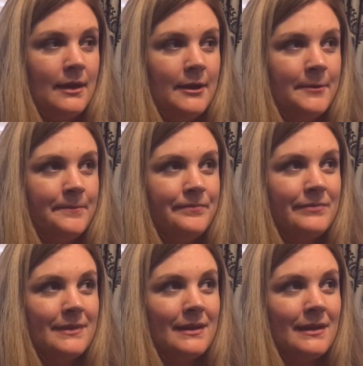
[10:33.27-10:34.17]

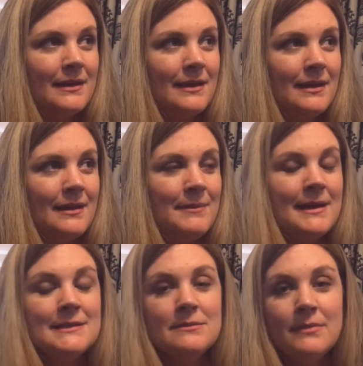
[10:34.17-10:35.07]
I
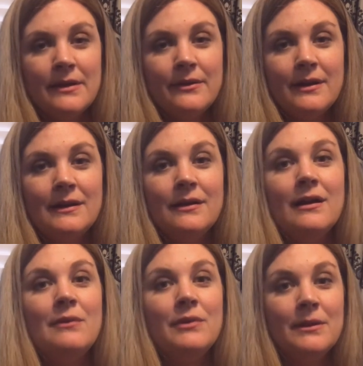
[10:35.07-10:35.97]
mean, as a mother, you know,
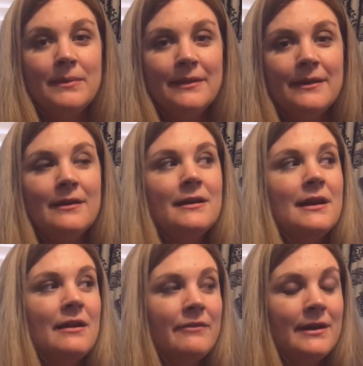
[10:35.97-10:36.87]
I want to be there and
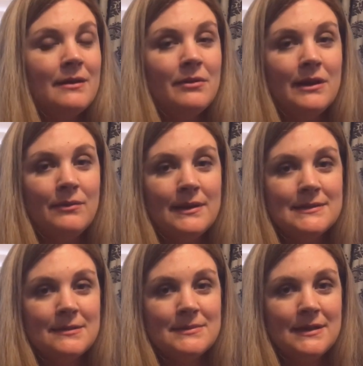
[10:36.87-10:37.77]
comfort him when he
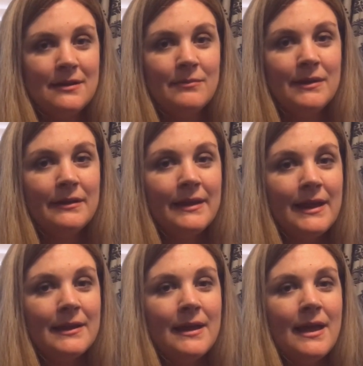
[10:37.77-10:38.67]
wakes up scared in the middle of the
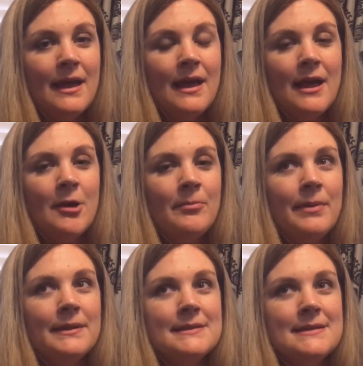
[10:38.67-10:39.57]
night.
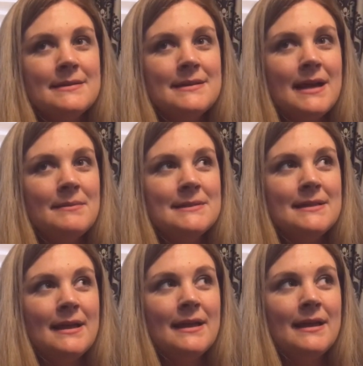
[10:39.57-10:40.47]
But at the same time, it's
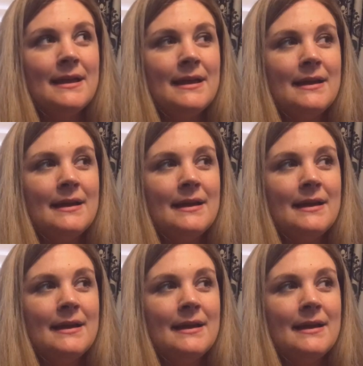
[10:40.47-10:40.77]
like...